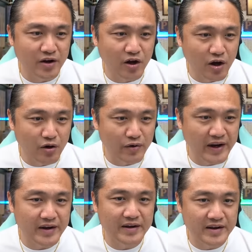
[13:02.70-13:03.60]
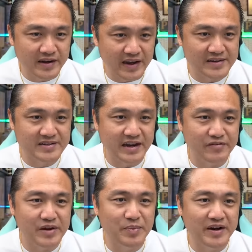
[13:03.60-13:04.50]
at all red? Yes,
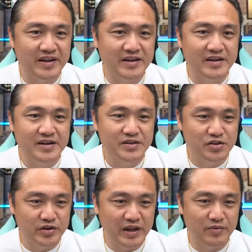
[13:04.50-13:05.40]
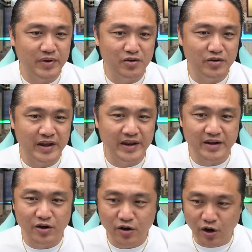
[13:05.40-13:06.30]
everybody. Today we are looking at
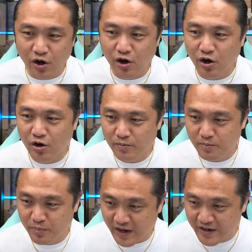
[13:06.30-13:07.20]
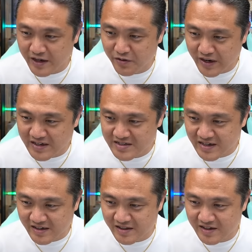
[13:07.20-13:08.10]
the all bloody red
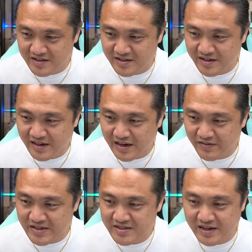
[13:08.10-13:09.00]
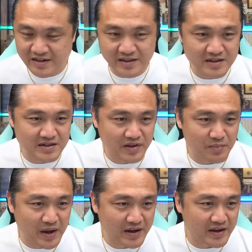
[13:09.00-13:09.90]
sectors, 11 sectors of the
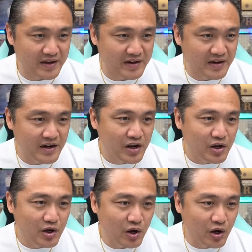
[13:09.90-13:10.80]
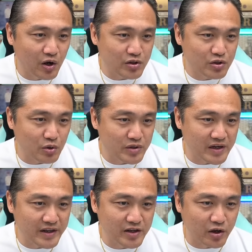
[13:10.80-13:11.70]
market, all
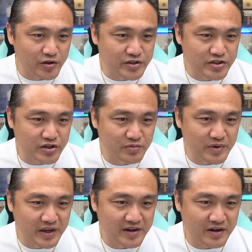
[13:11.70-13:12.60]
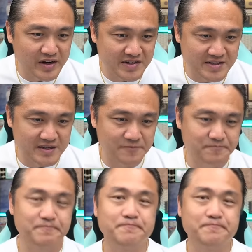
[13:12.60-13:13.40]
totally consumed in the Red Sea.